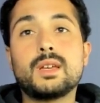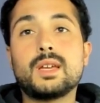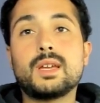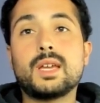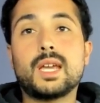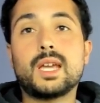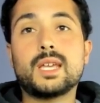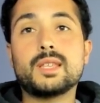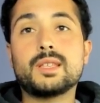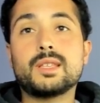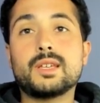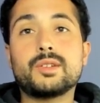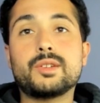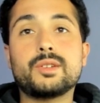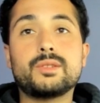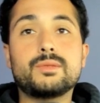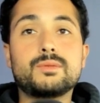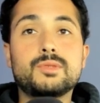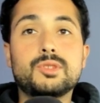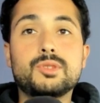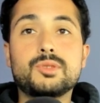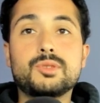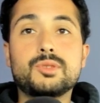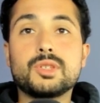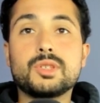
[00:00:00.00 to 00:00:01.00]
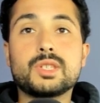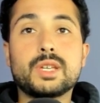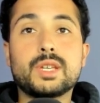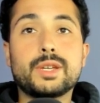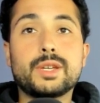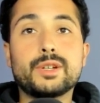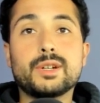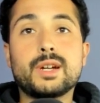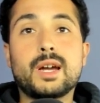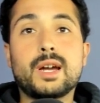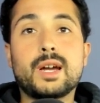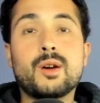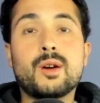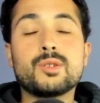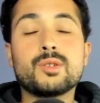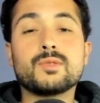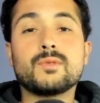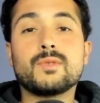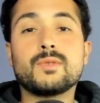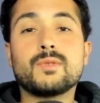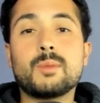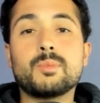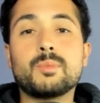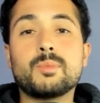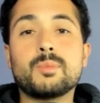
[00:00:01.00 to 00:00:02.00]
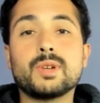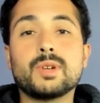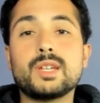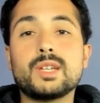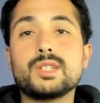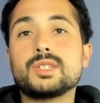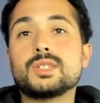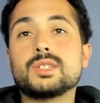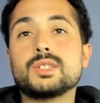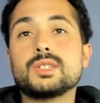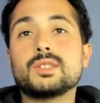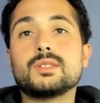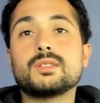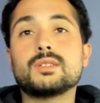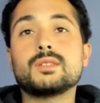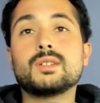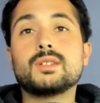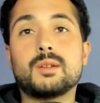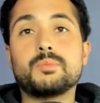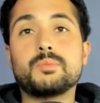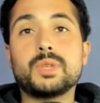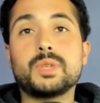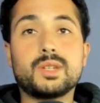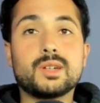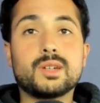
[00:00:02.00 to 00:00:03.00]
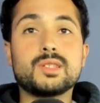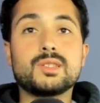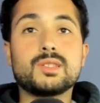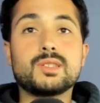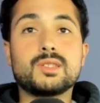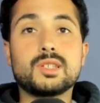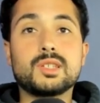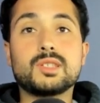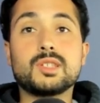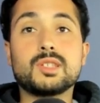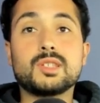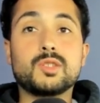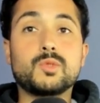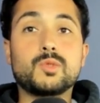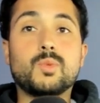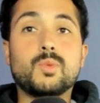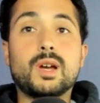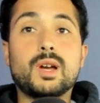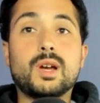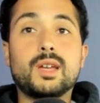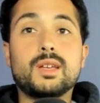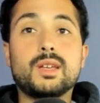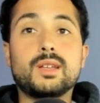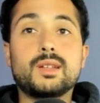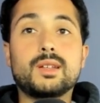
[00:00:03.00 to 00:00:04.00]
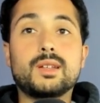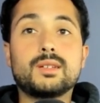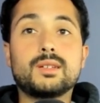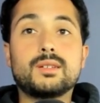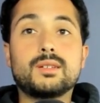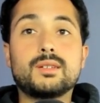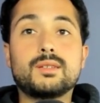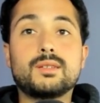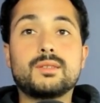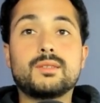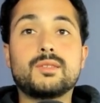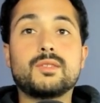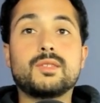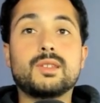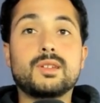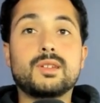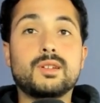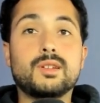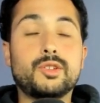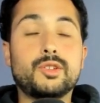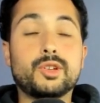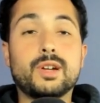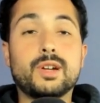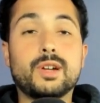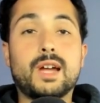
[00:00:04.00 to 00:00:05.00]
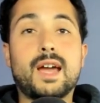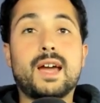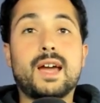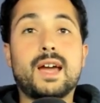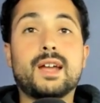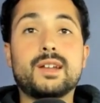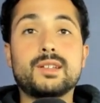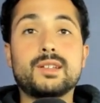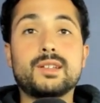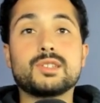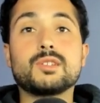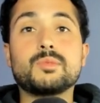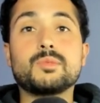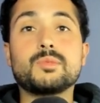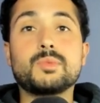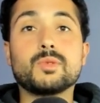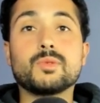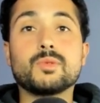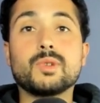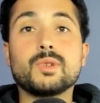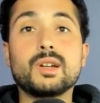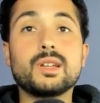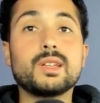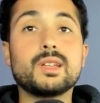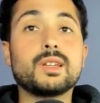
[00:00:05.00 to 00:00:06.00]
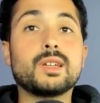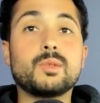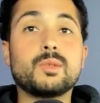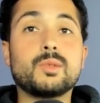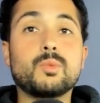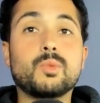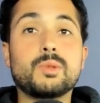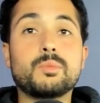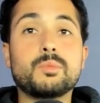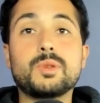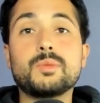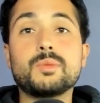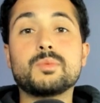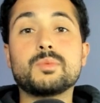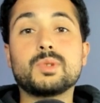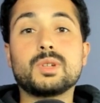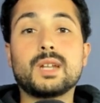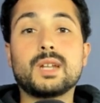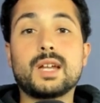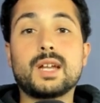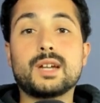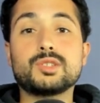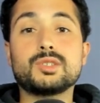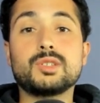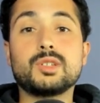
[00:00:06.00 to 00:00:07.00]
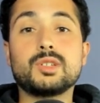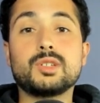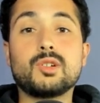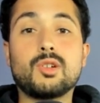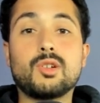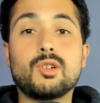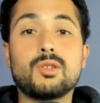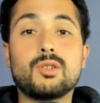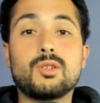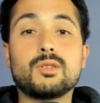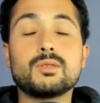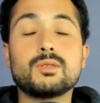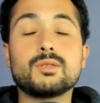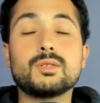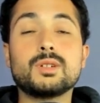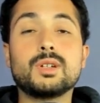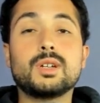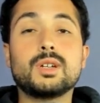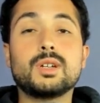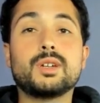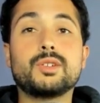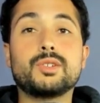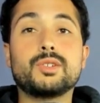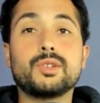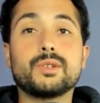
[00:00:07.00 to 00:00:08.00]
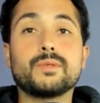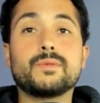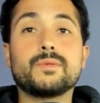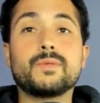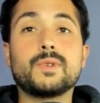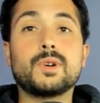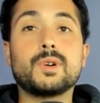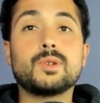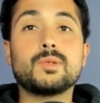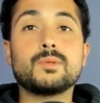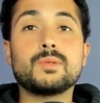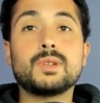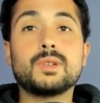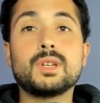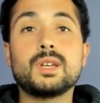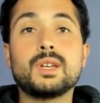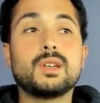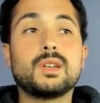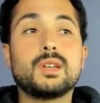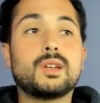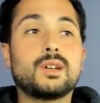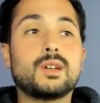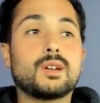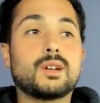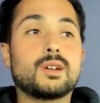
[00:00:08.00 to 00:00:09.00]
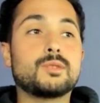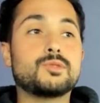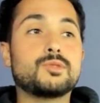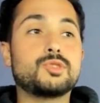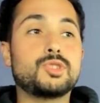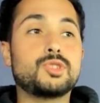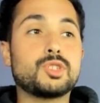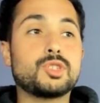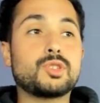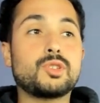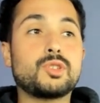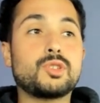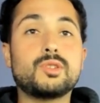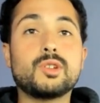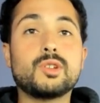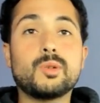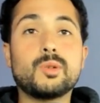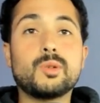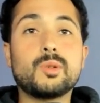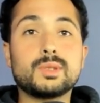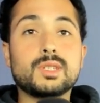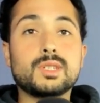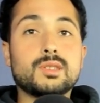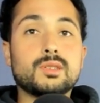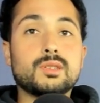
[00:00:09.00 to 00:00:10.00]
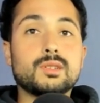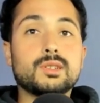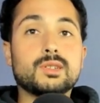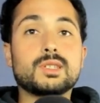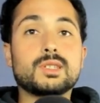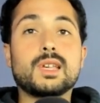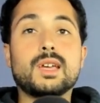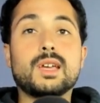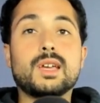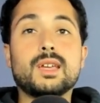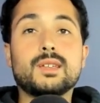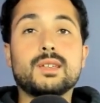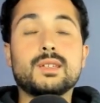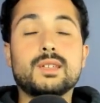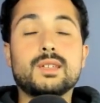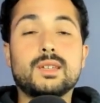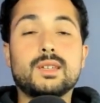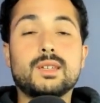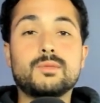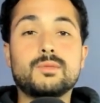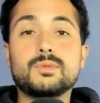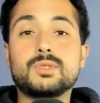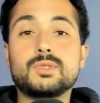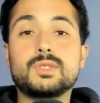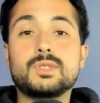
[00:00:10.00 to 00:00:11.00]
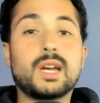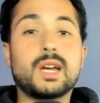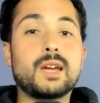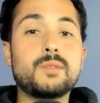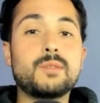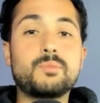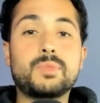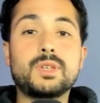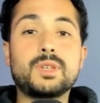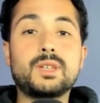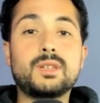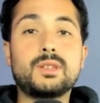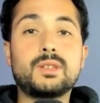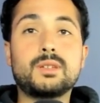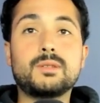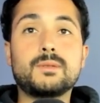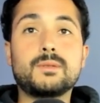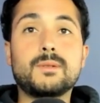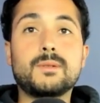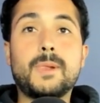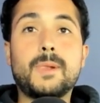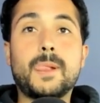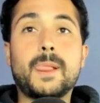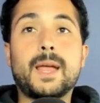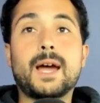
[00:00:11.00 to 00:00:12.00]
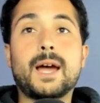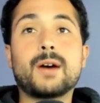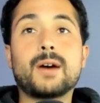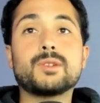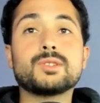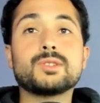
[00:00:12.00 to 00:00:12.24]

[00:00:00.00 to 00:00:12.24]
And then you just set your hours of operation, because this is when your ad is going to be running and when people can actually call your phone. Just so you know what this looks like, type in house